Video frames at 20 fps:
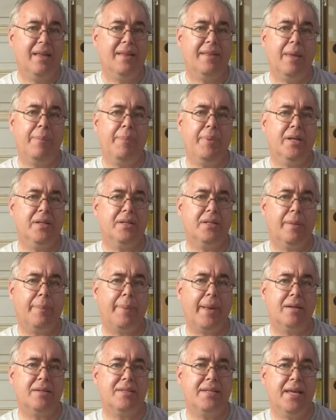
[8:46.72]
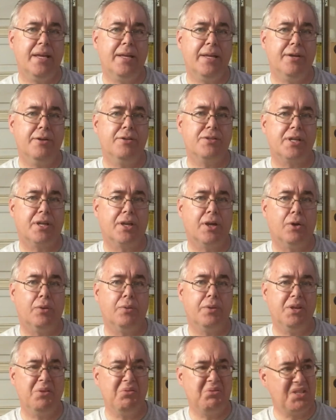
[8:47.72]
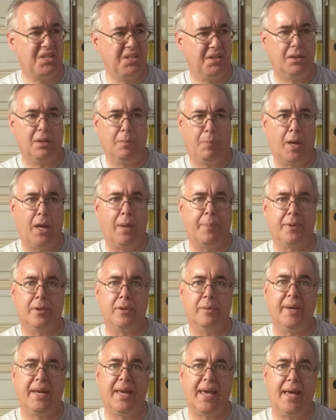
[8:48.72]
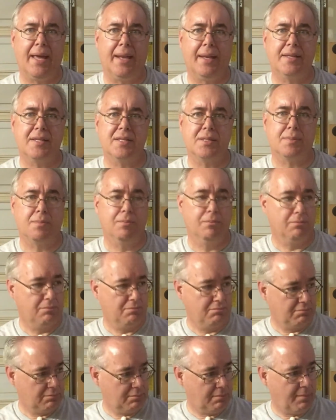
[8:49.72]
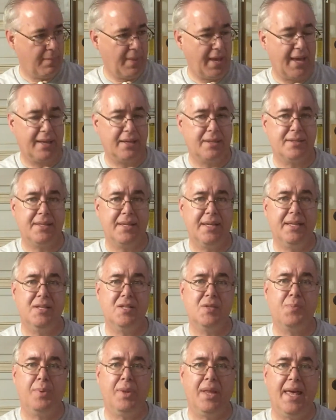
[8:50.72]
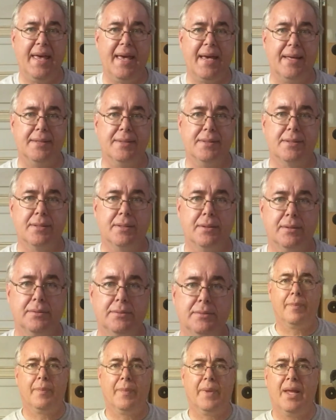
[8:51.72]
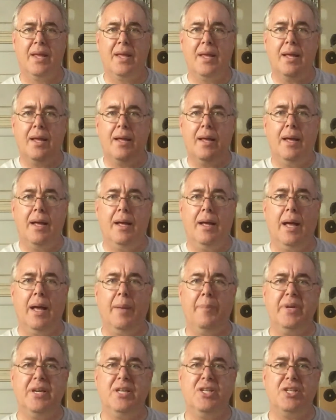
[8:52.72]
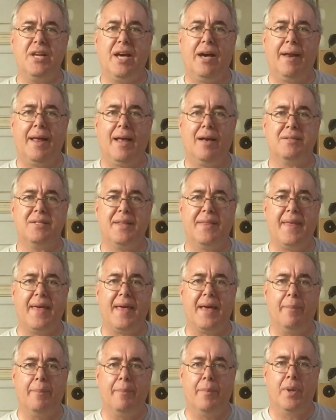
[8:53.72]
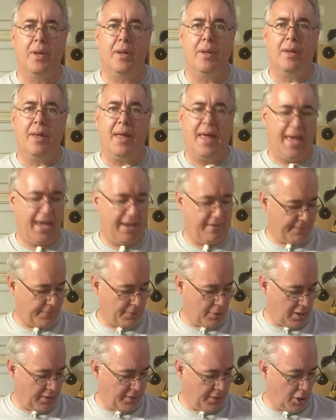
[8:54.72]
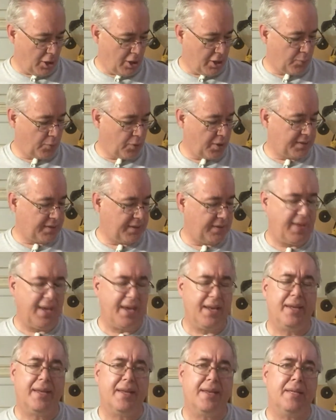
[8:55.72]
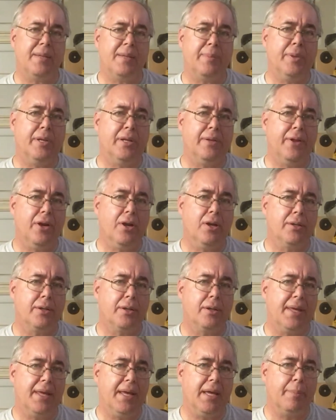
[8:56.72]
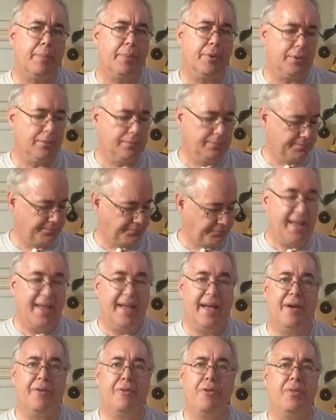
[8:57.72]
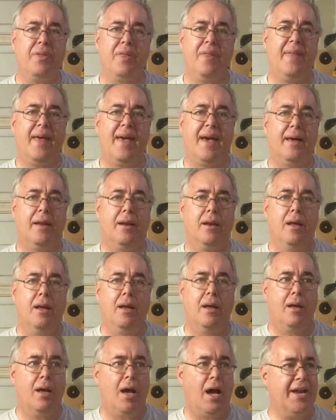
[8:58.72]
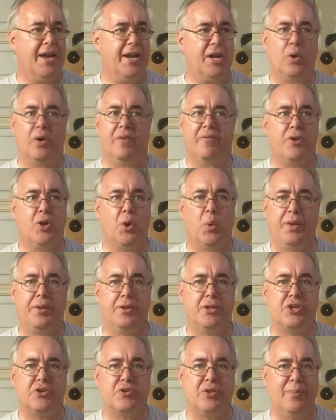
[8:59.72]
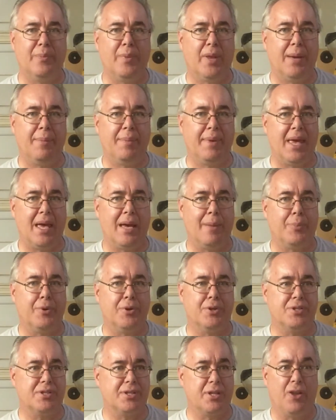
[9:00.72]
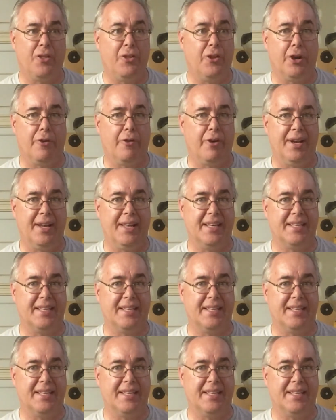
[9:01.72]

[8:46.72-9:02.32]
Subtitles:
They built it about 10 years ago using the Popular Mechanics magazine's plans. A big shout out to them and for all the hard work that they did to build their little camper. Other than that, I know of no other streamlined campers that are in